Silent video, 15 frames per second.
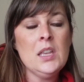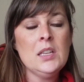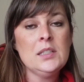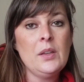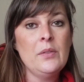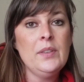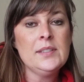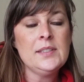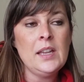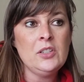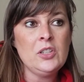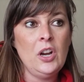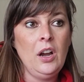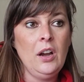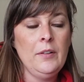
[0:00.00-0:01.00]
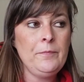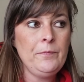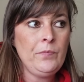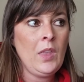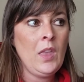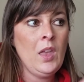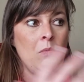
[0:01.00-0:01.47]
So the center,
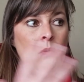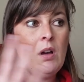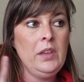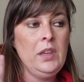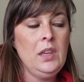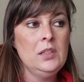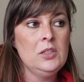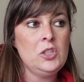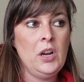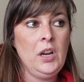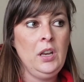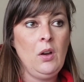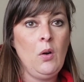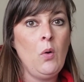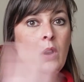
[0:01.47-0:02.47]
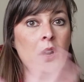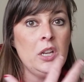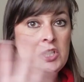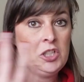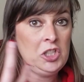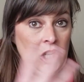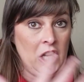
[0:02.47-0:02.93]
while he's trying to
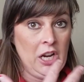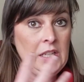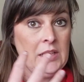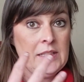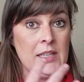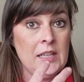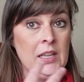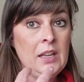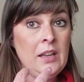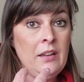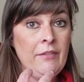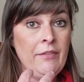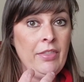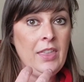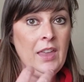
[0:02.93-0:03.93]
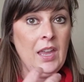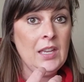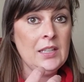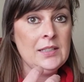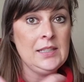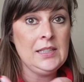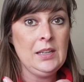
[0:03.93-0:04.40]
orchestrate
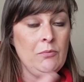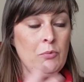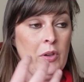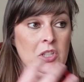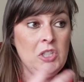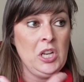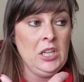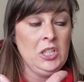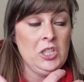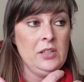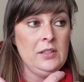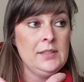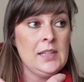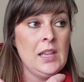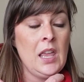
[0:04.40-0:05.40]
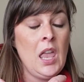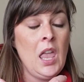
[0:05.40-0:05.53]
things with changes,